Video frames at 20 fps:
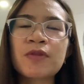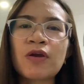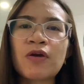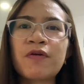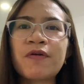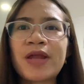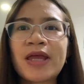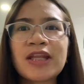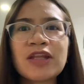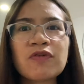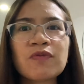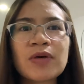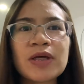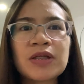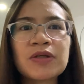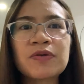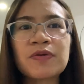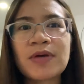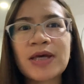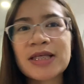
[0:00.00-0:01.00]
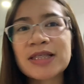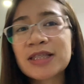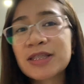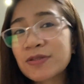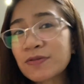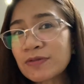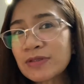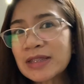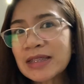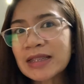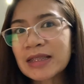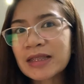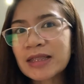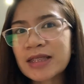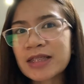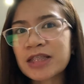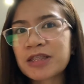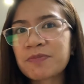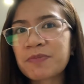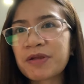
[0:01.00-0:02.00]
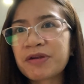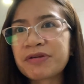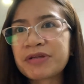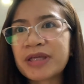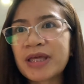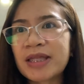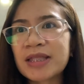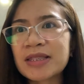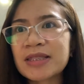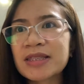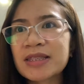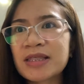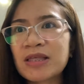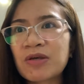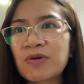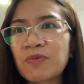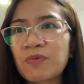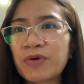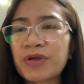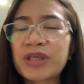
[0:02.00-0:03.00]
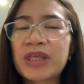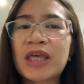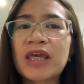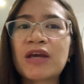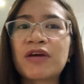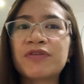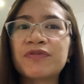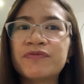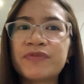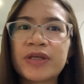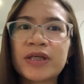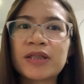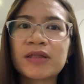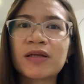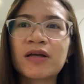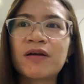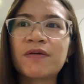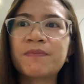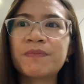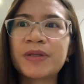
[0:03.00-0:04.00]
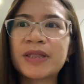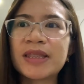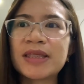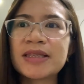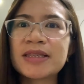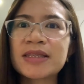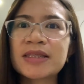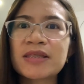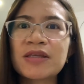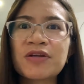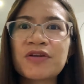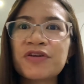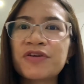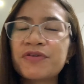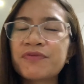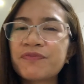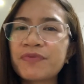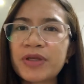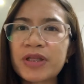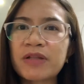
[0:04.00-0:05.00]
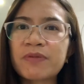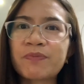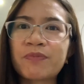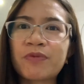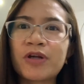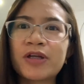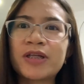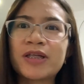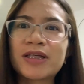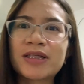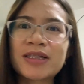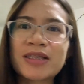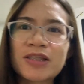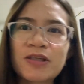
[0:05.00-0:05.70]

or anyone who has too little experience working on real companies, real products.